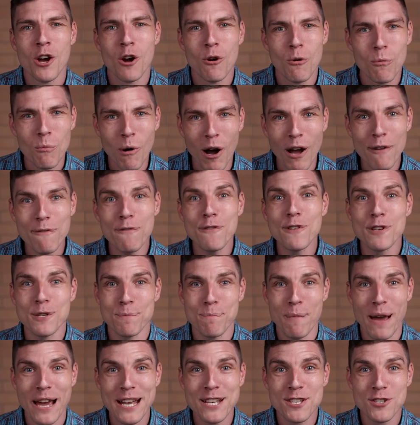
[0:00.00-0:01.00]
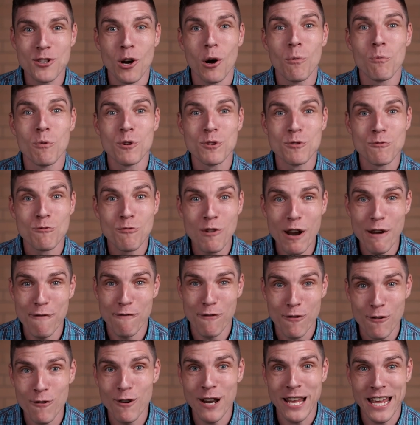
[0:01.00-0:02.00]
Well, my first paid job was
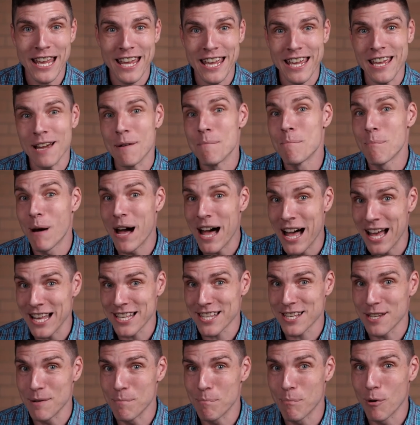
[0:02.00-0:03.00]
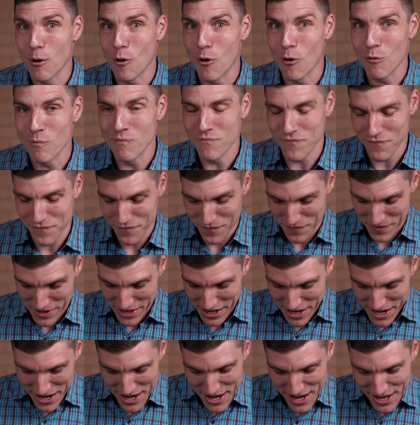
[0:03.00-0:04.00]
refereeing basketball.
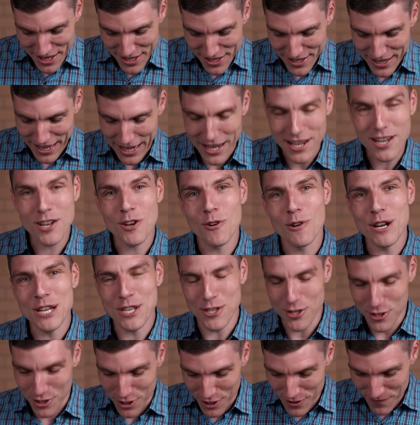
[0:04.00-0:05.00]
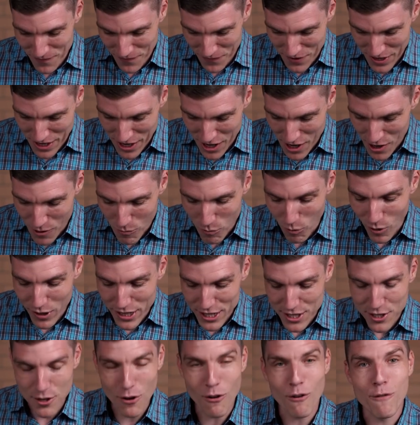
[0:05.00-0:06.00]
Second question, what
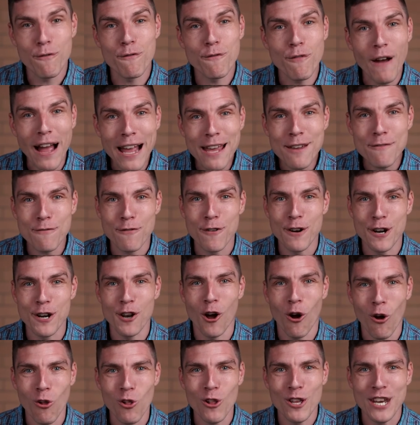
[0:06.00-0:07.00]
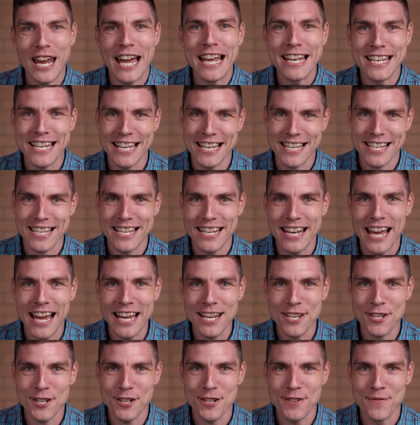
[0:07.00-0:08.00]
is your favourite holiday
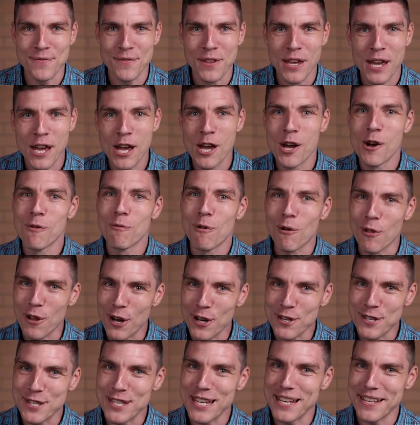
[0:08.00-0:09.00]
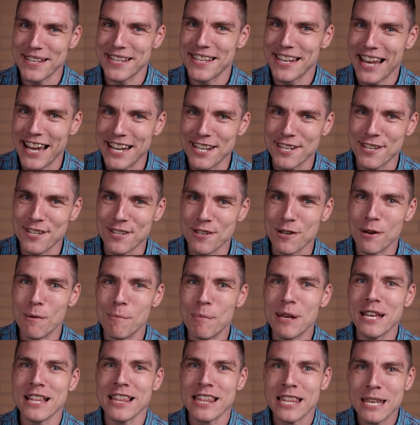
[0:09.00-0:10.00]
destination? Well, those destinations are a
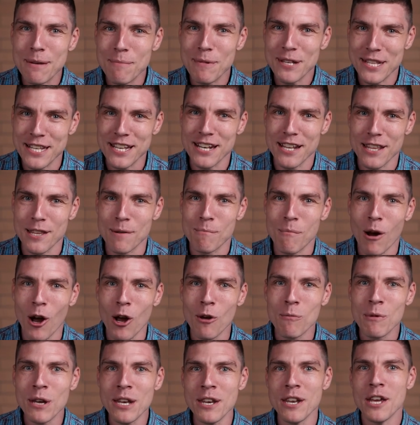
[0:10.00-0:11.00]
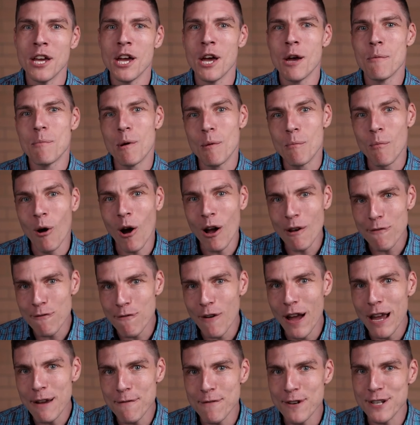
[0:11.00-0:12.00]
bit limited at the moment, but my
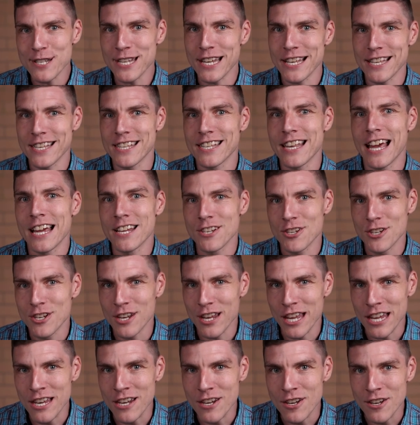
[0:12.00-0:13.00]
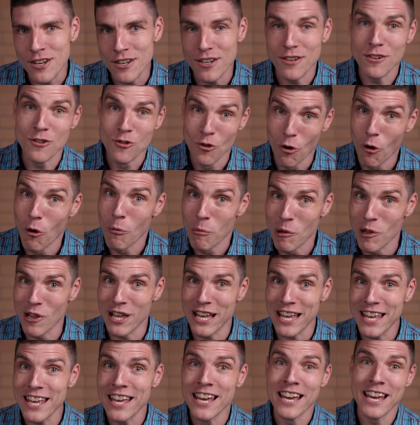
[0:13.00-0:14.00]
favourite destination
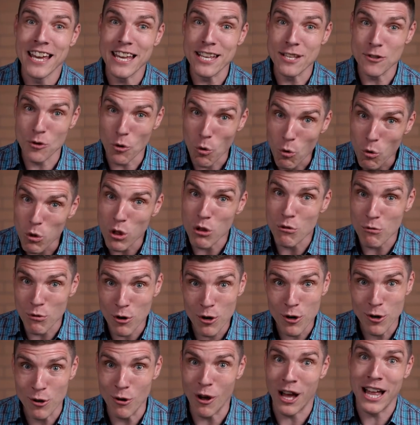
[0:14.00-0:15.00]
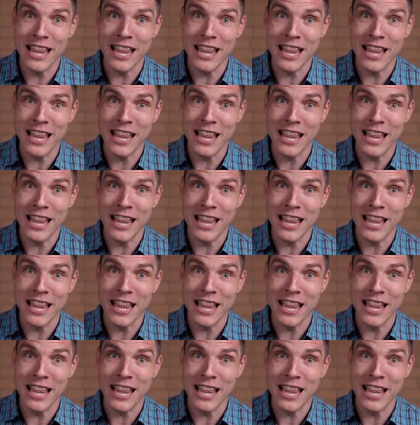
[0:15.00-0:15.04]
normally is Uluru.